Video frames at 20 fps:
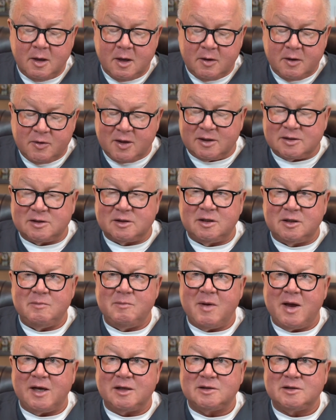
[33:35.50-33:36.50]
Thus, the
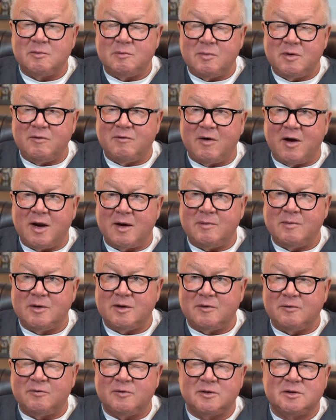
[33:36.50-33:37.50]
massive B vitamin
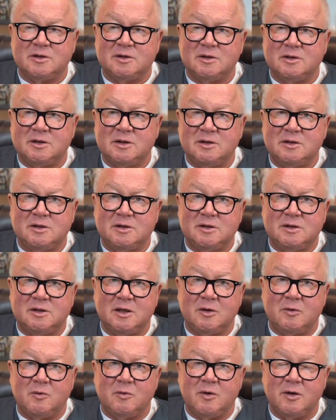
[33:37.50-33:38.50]
deficiencies he's
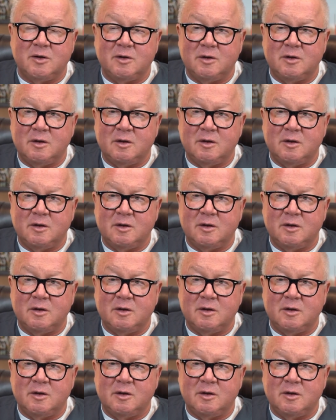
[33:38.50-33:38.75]
dealing with.